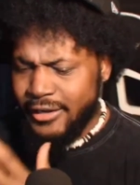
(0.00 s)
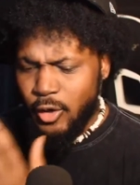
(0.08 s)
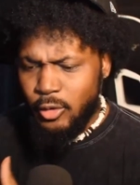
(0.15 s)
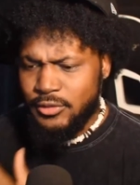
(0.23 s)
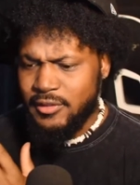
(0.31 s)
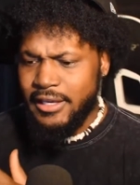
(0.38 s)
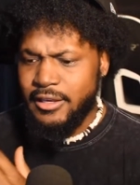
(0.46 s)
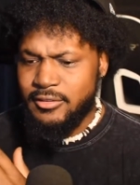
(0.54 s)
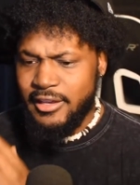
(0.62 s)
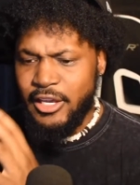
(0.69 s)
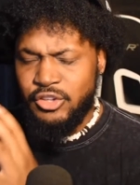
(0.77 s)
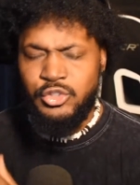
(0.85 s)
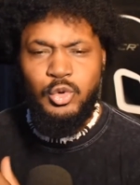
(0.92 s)
don't these
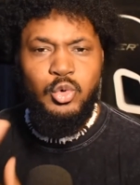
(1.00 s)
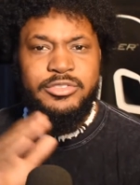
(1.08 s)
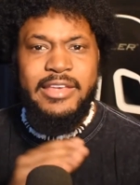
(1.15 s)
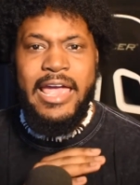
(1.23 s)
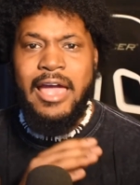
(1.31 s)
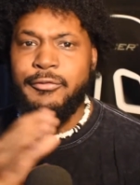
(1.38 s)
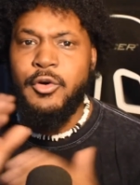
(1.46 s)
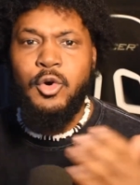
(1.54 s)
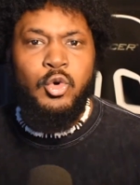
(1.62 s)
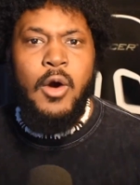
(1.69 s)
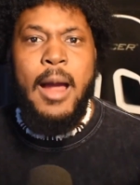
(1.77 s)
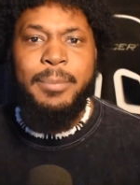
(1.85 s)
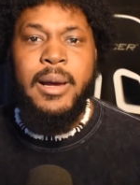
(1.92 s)
issues ever
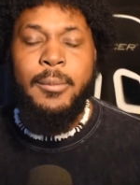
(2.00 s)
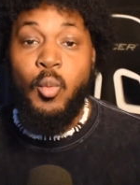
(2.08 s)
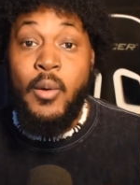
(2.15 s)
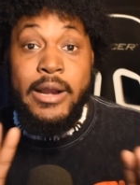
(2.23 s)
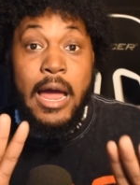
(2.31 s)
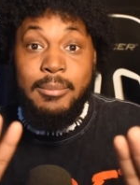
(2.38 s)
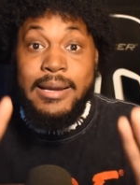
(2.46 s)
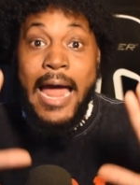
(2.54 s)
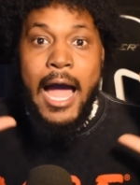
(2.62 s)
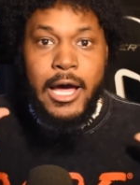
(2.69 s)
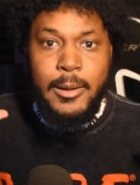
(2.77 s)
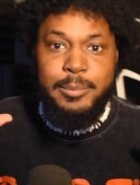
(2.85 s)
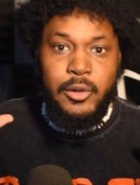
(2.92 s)
crop up when I'm
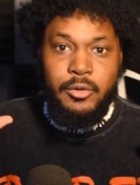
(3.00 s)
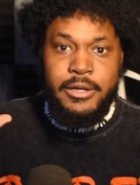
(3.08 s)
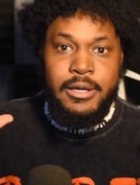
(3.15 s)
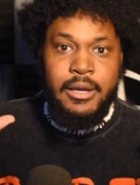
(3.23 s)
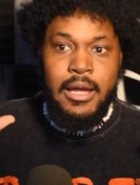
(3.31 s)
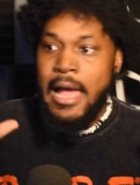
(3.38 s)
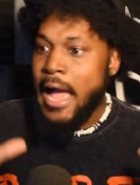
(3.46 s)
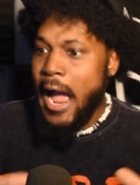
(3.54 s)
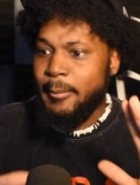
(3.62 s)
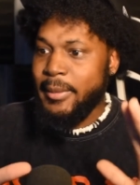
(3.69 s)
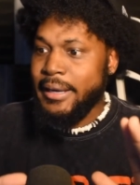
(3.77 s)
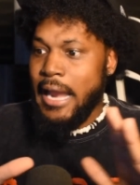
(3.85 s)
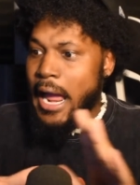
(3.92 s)
not uploading? I
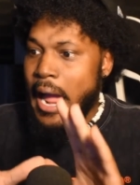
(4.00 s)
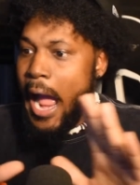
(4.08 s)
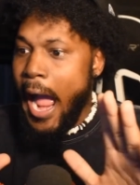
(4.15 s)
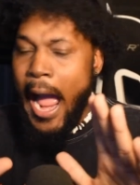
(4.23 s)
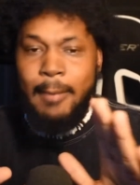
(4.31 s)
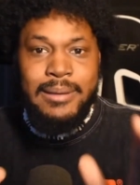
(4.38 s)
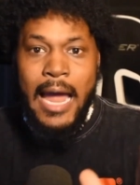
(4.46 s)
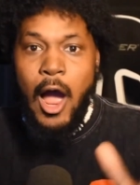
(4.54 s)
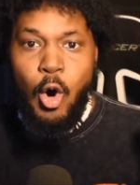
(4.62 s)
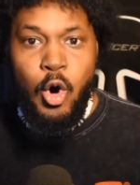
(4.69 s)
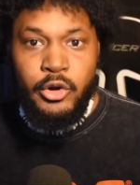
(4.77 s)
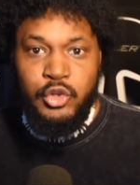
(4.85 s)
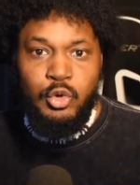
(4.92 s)
mean, I'm not
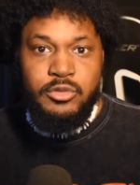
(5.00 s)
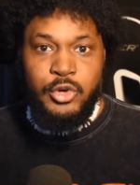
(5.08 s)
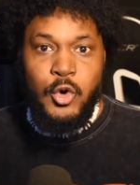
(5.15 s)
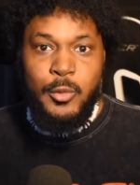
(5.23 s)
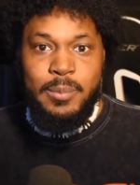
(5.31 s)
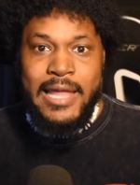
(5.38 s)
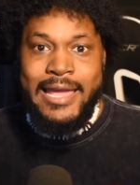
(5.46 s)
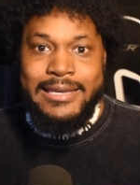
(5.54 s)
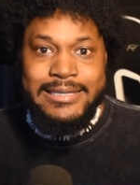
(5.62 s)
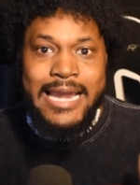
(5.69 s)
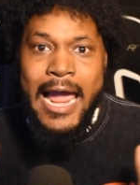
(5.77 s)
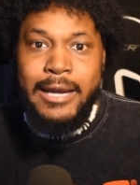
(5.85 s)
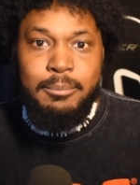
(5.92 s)
on YouTube like
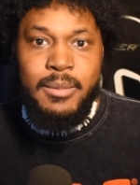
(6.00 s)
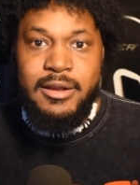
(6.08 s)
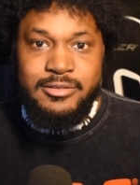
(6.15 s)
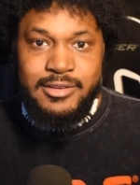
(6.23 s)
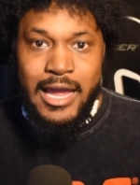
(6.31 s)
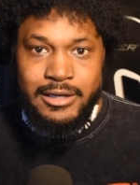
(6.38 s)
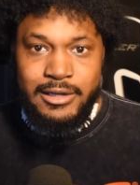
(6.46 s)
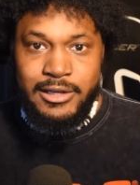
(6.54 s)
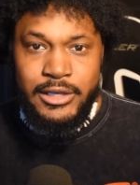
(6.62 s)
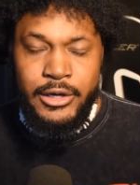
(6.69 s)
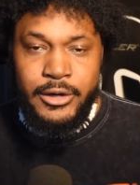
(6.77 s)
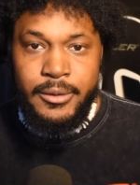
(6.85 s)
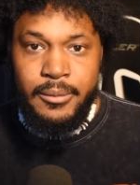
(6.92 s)
9 months out of the
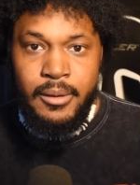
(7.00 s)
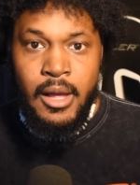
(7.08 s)
year.